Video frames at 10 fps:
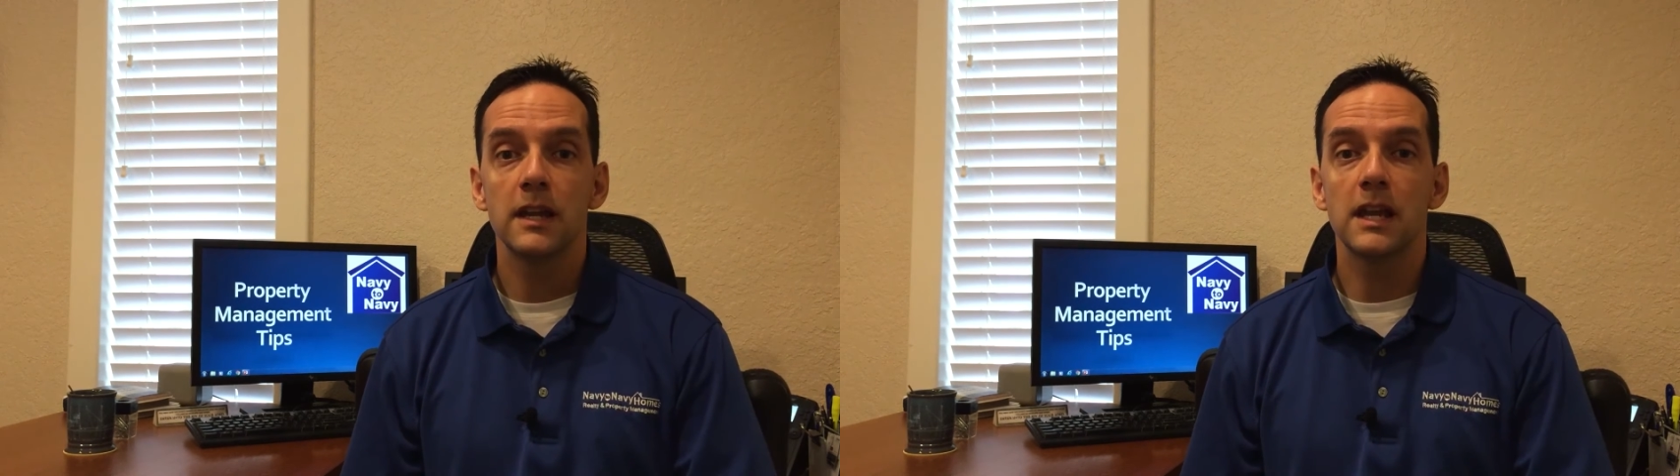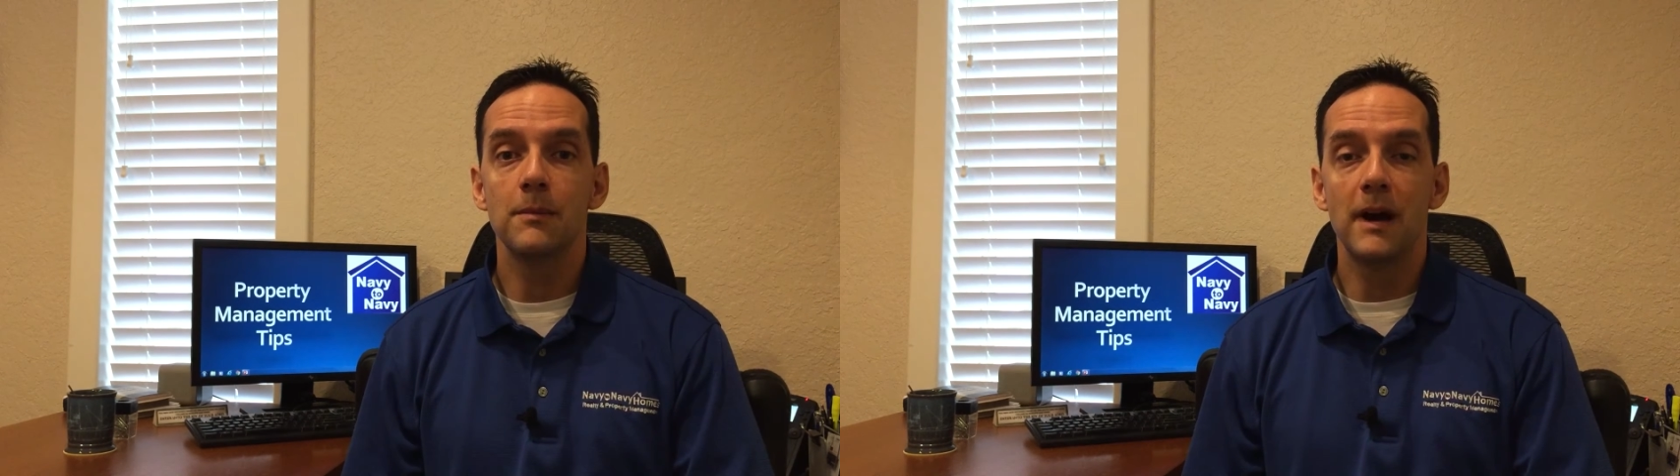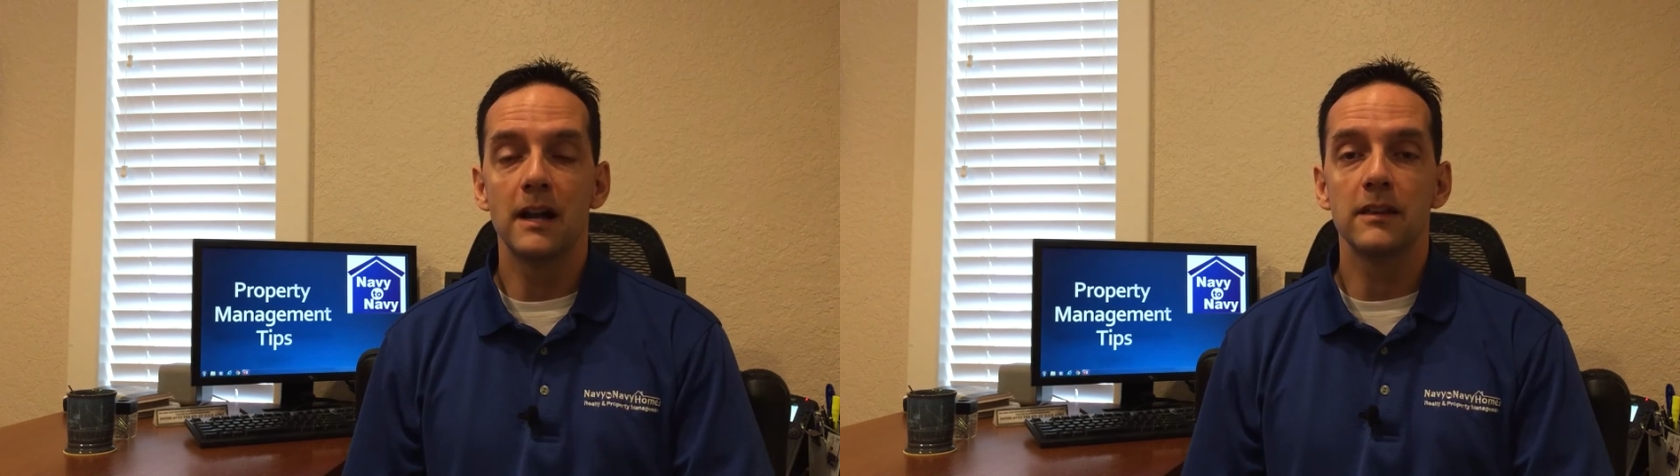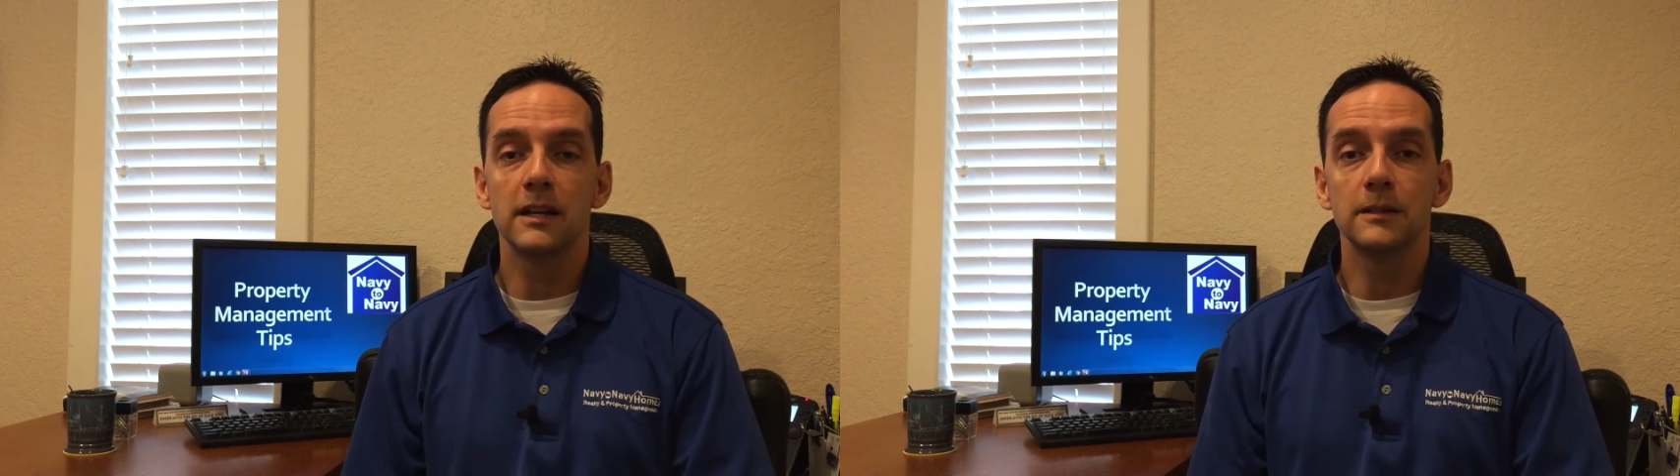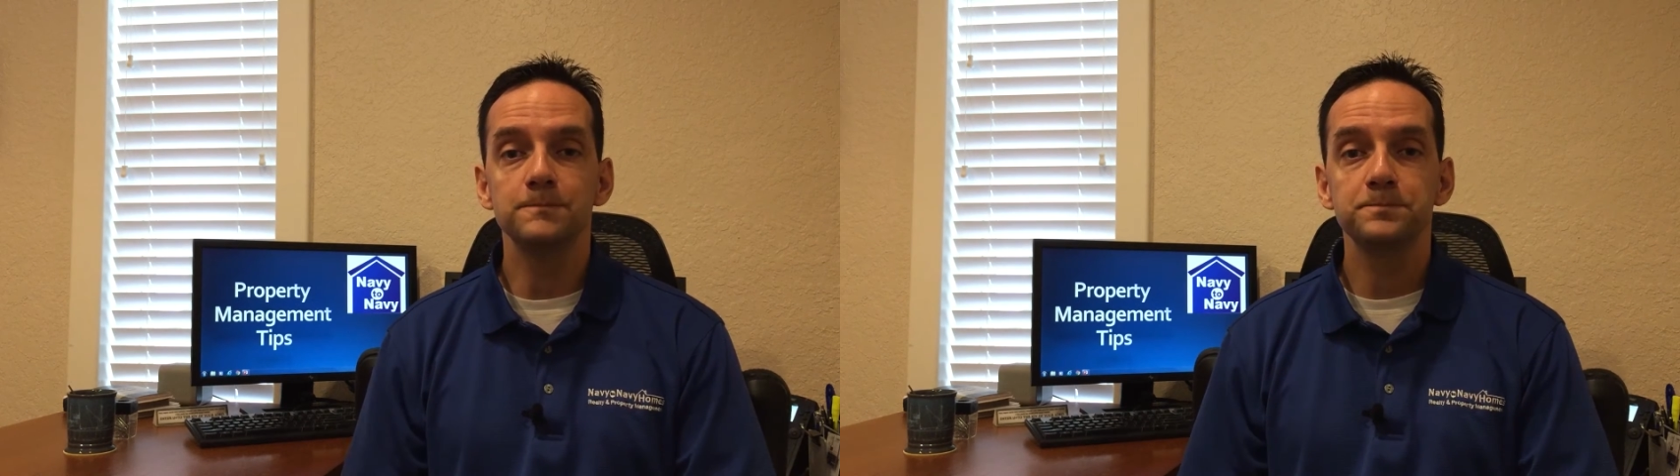get them out of
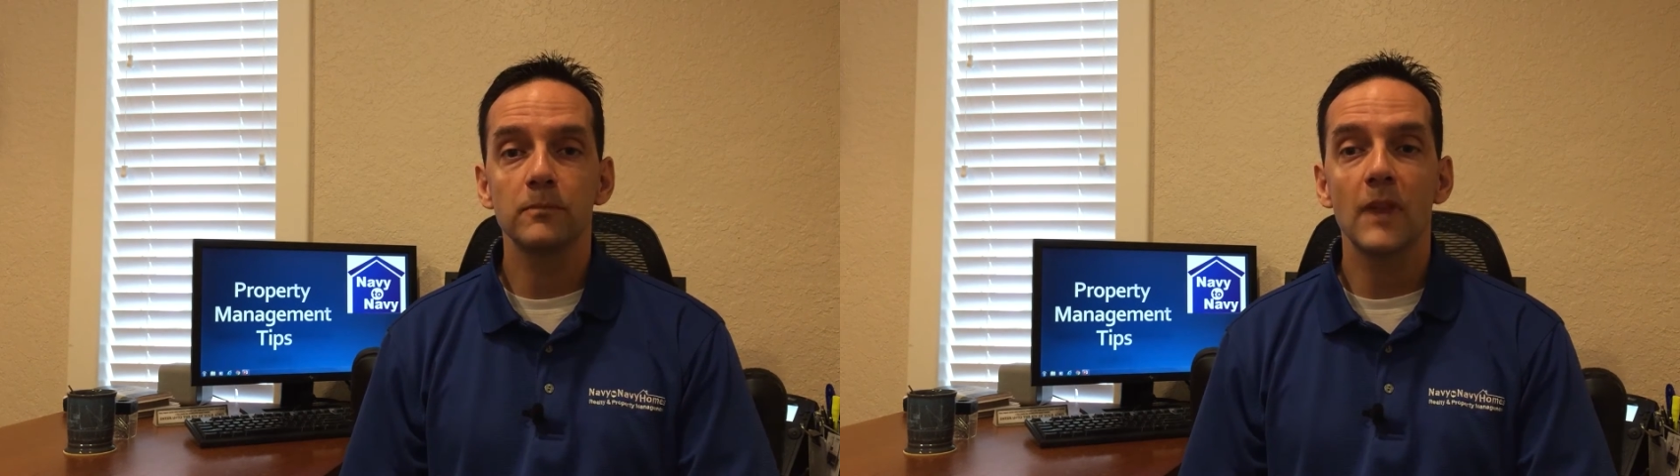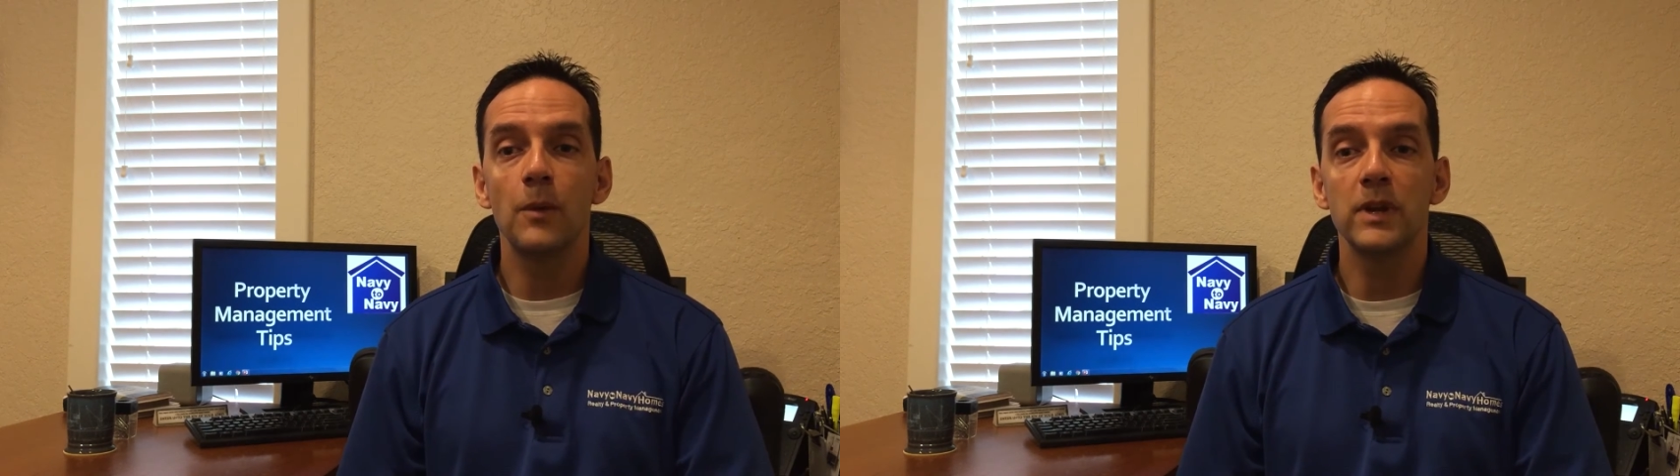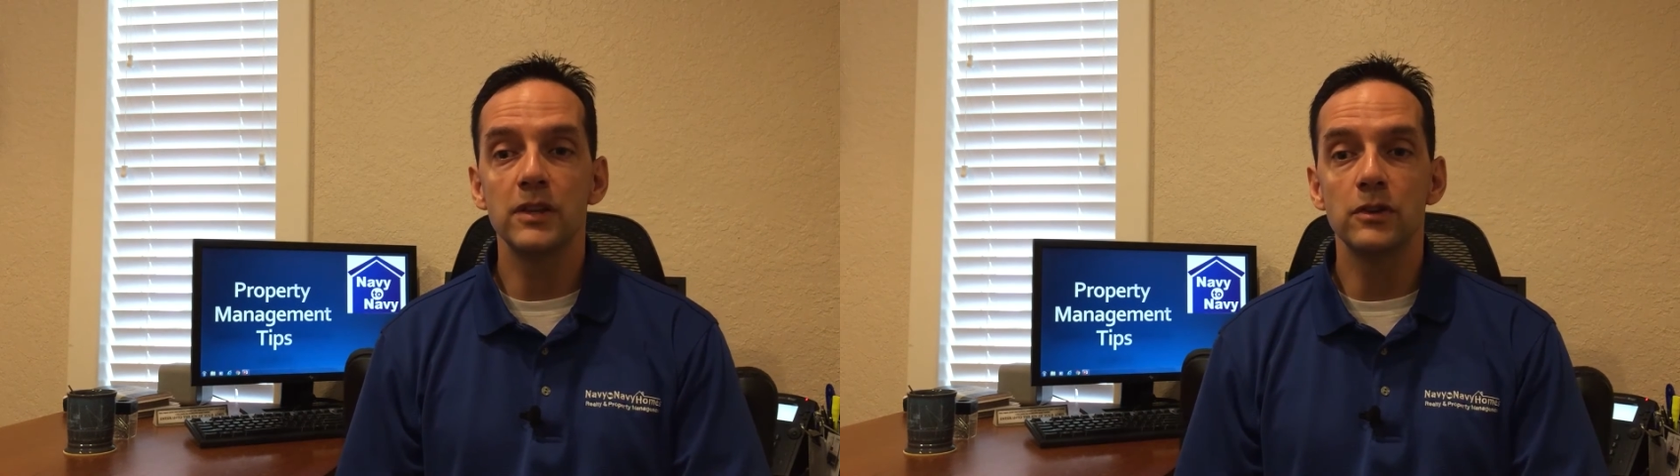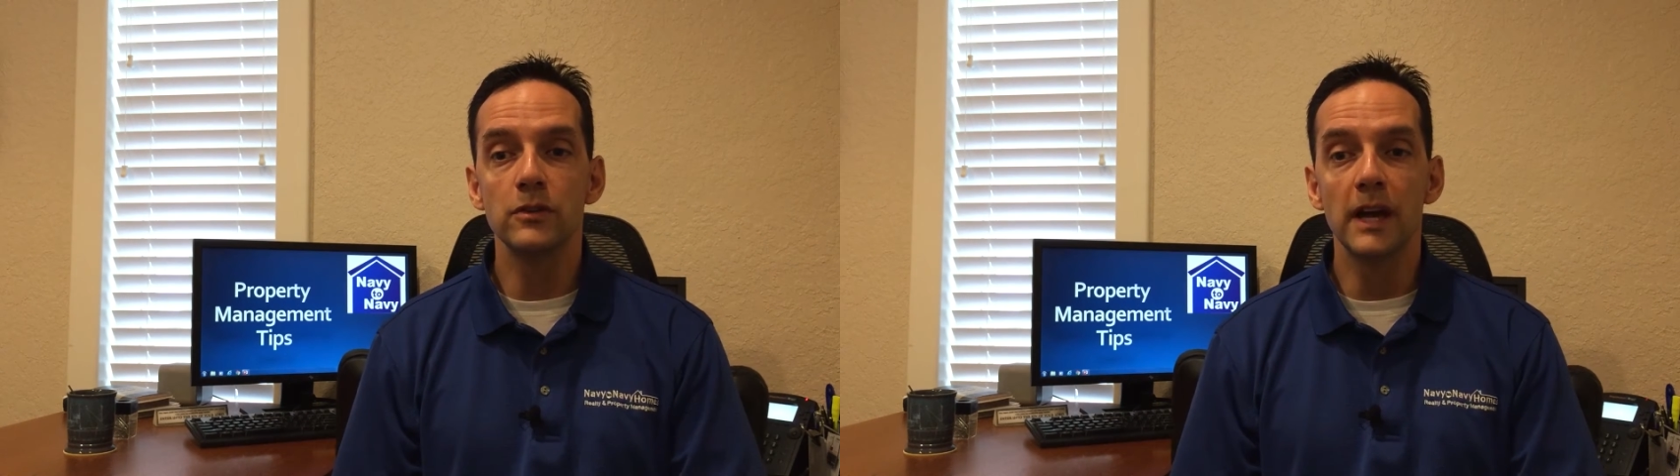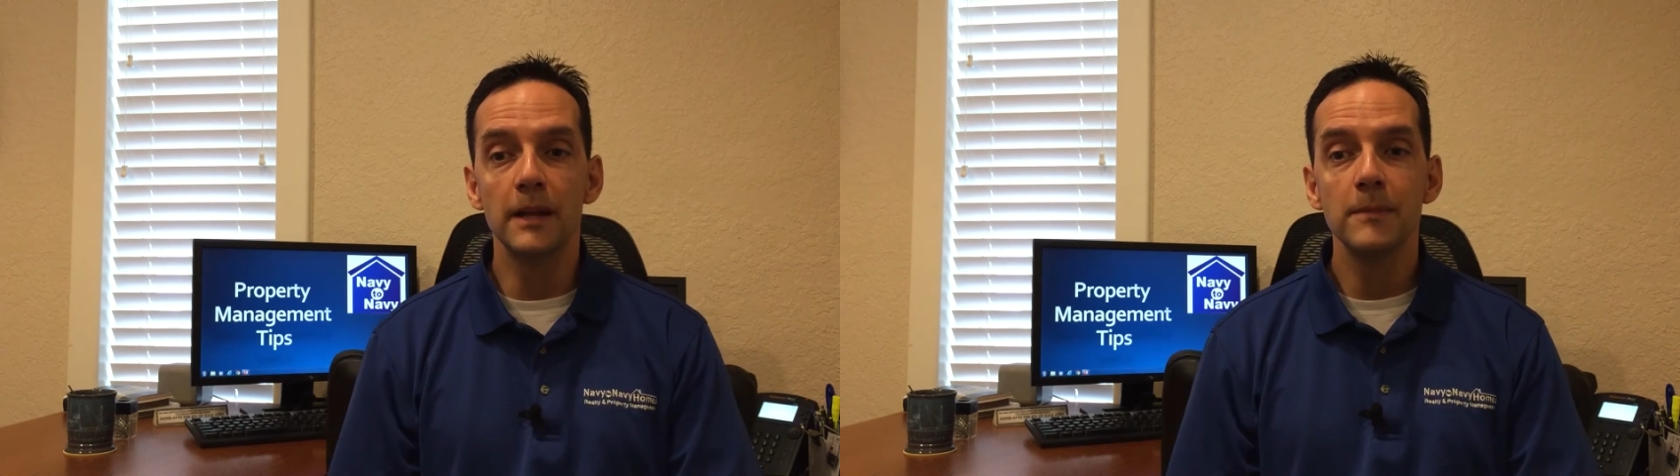there, and we can
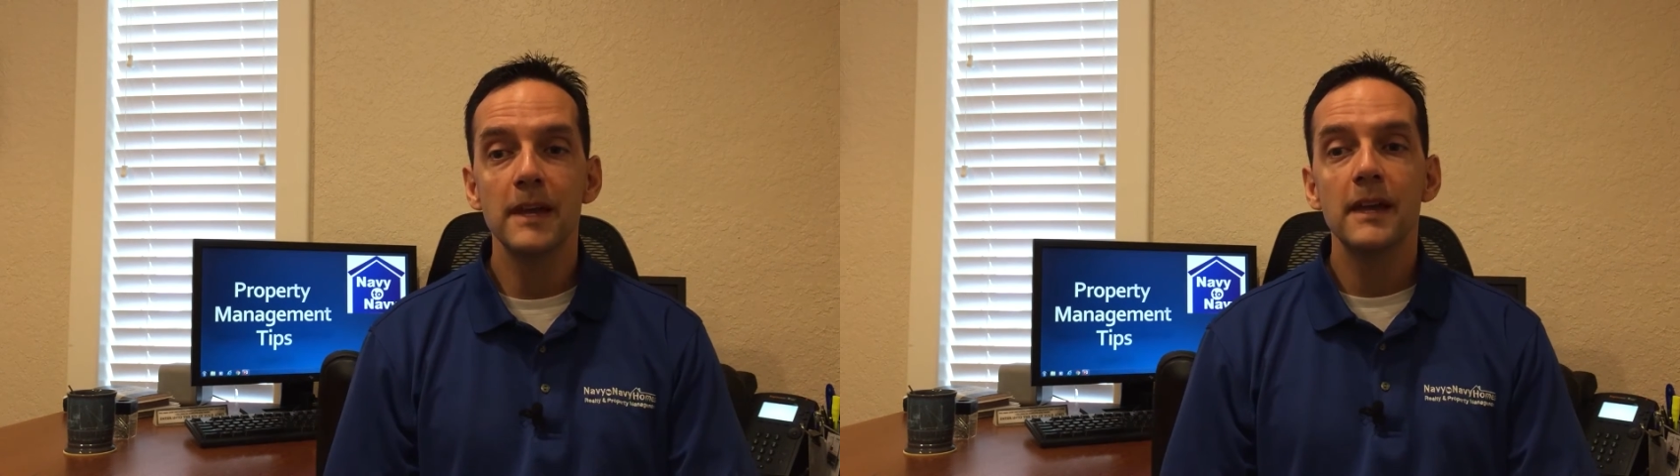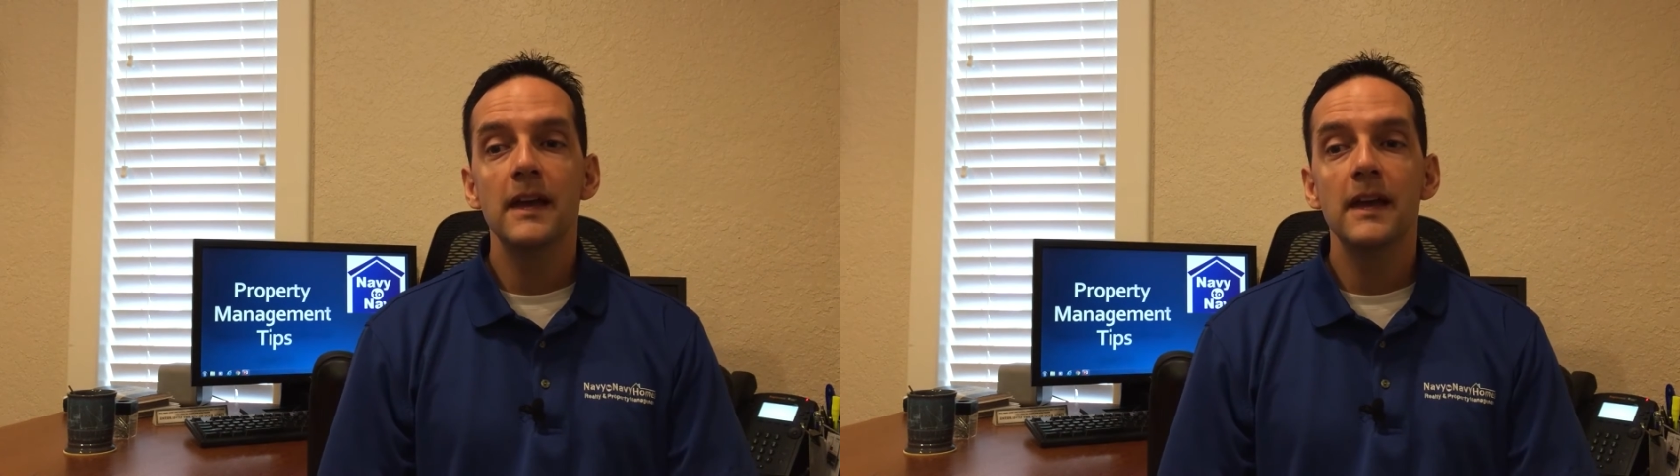do that.